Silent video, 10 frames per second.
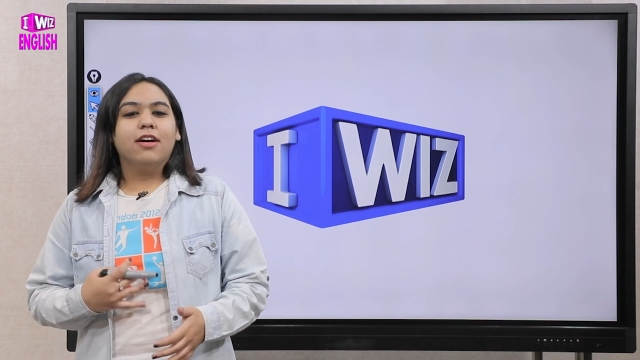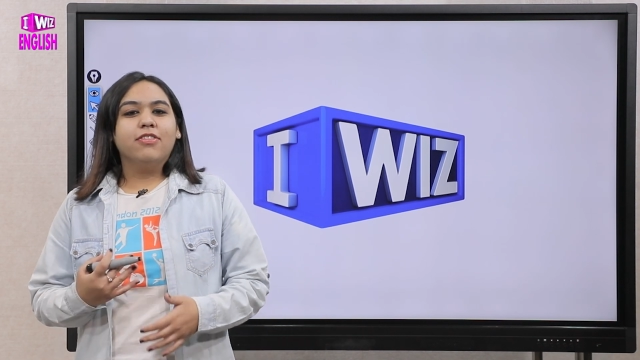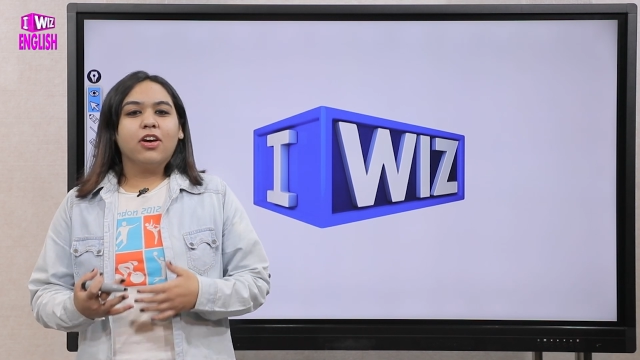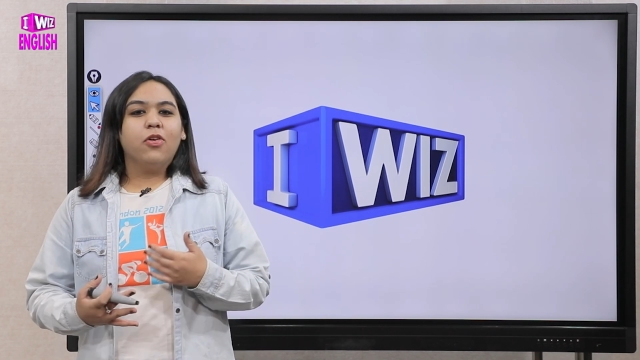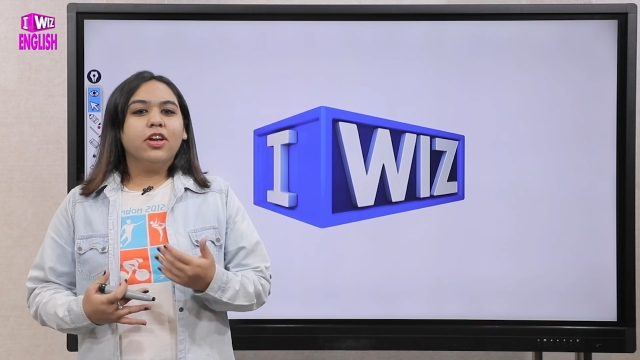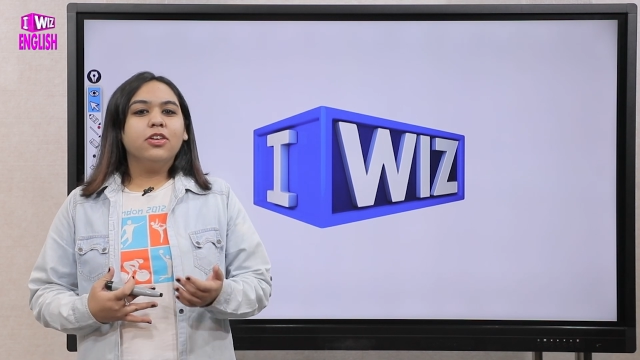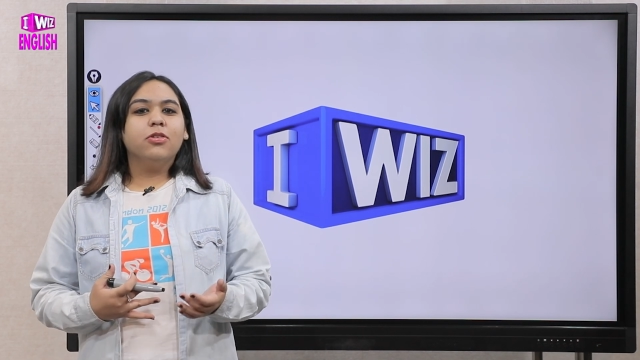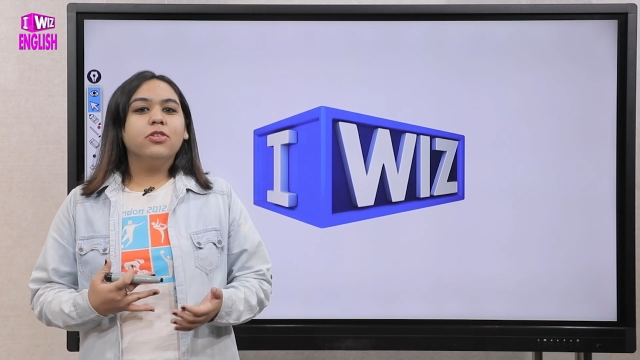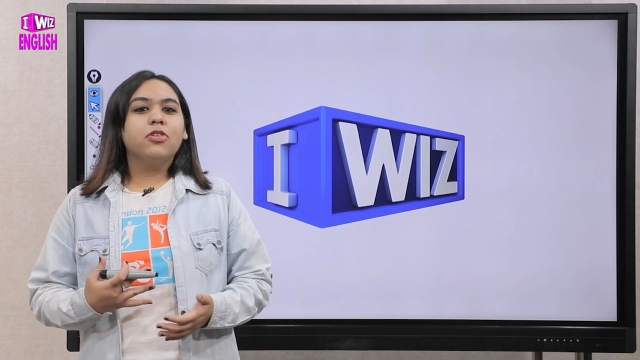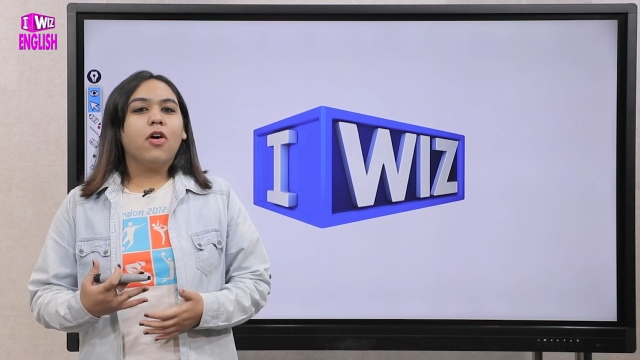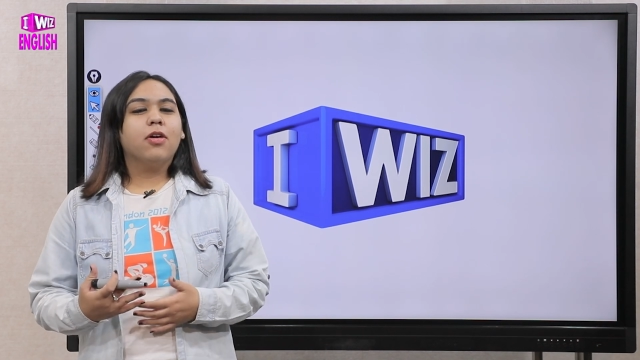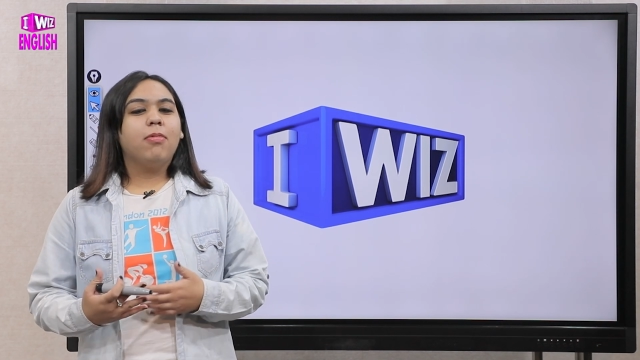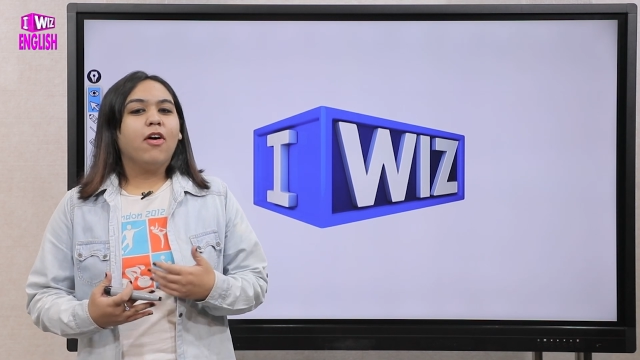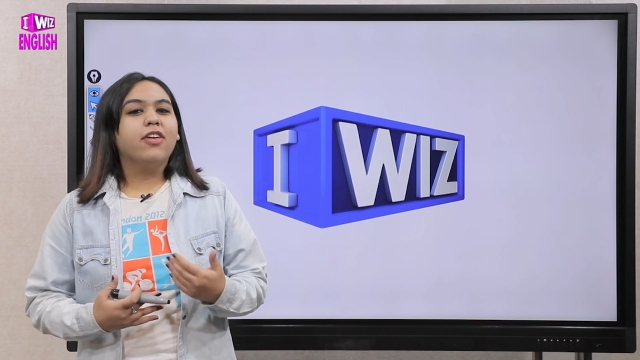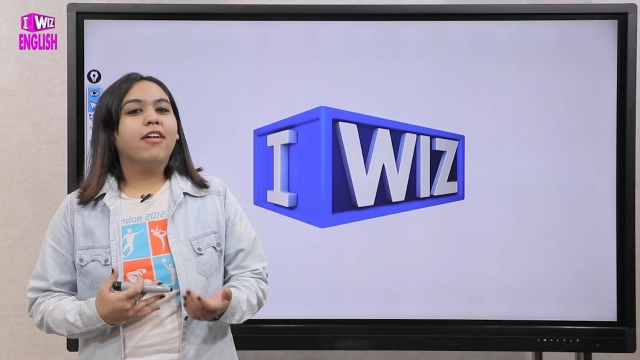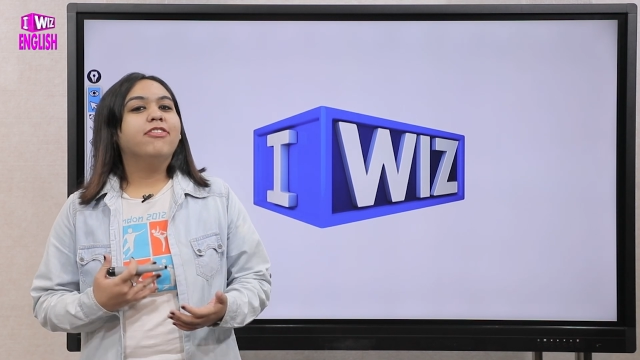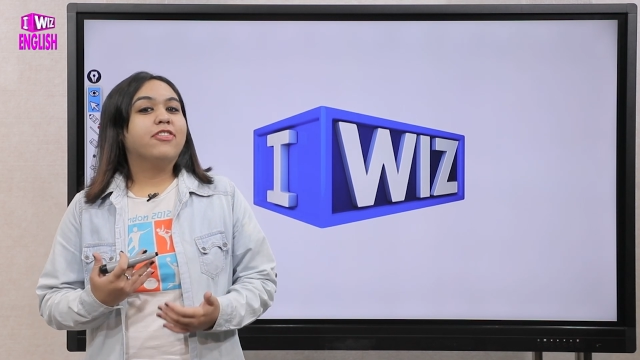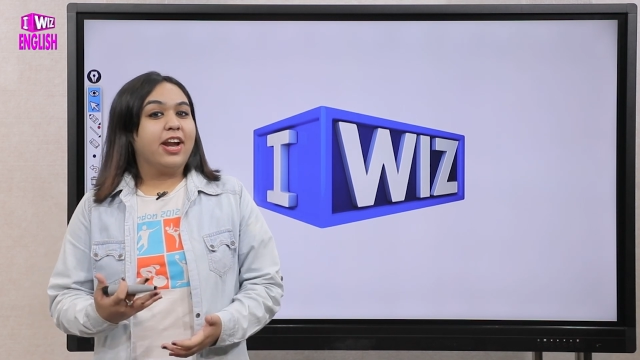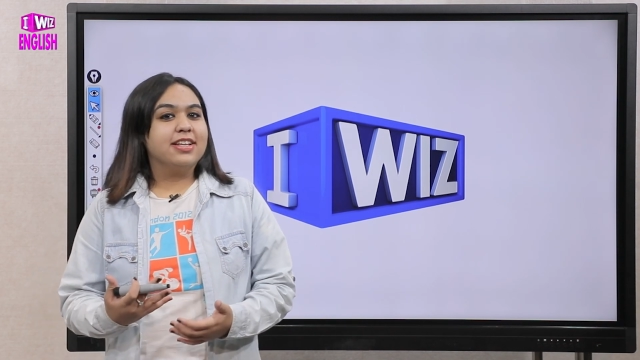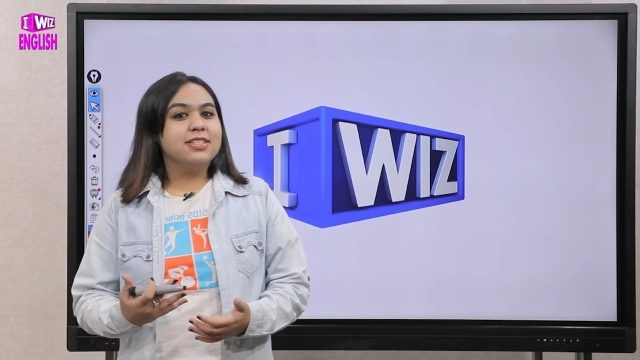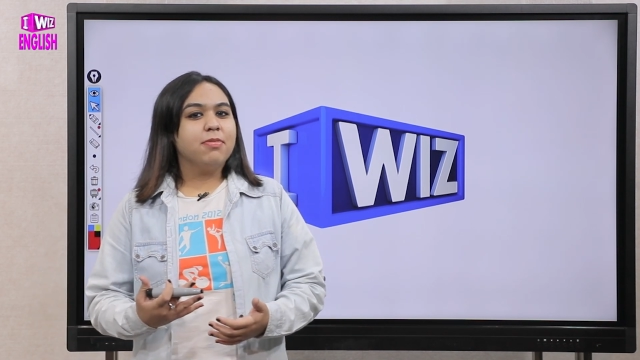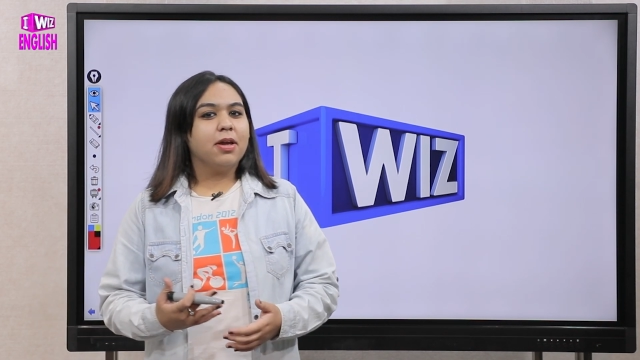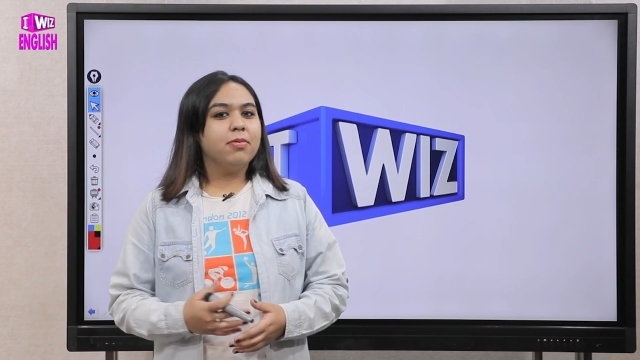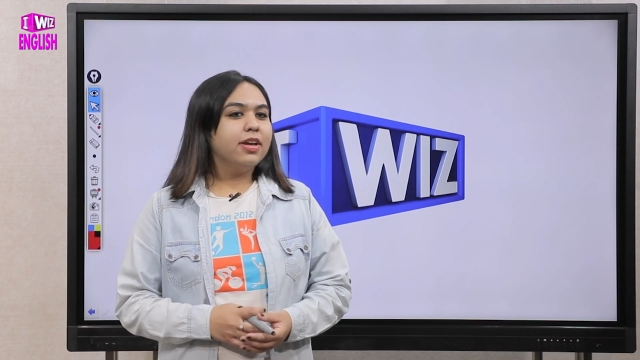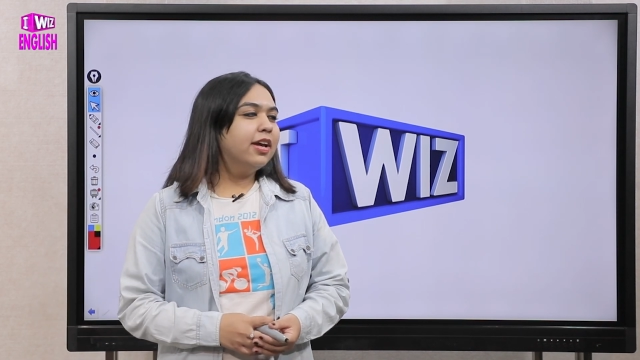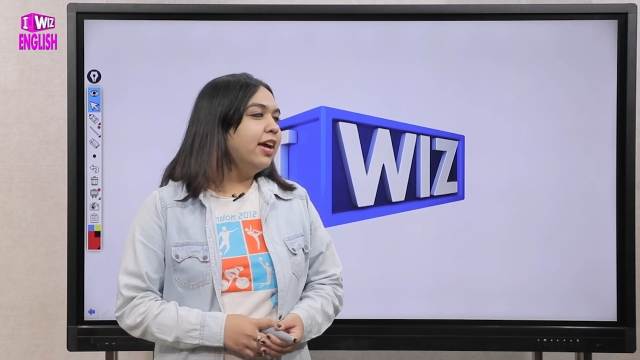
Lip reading: we are going to talk about our friends maybe.